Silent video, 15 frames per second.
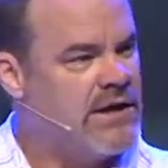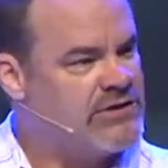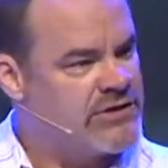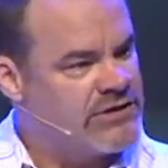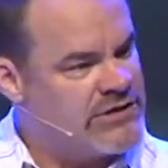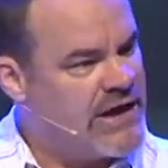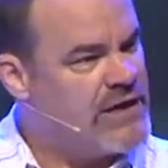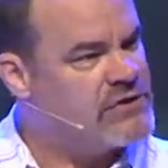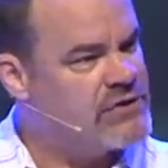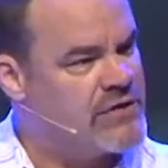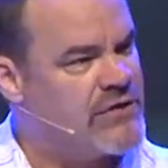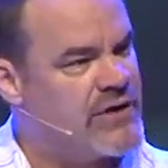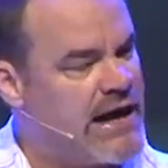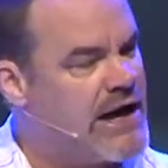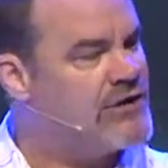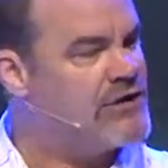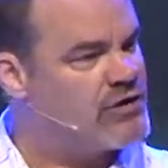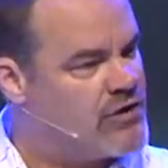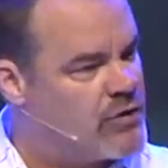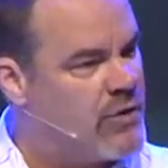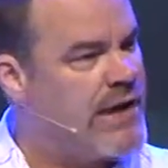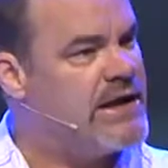is the tension that I
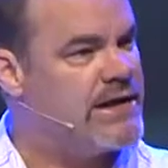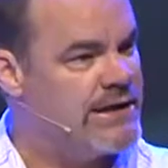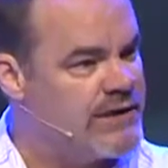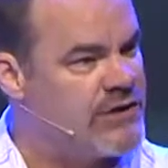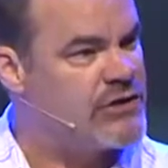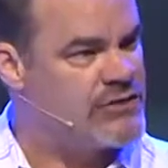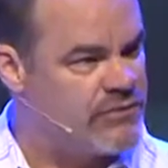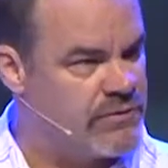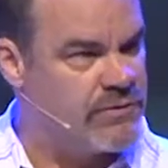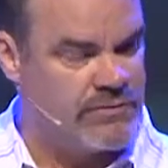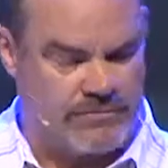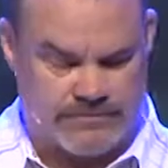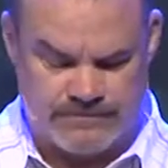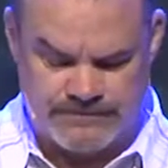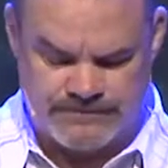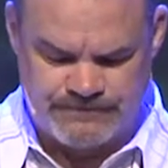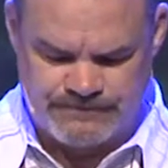just created in this room.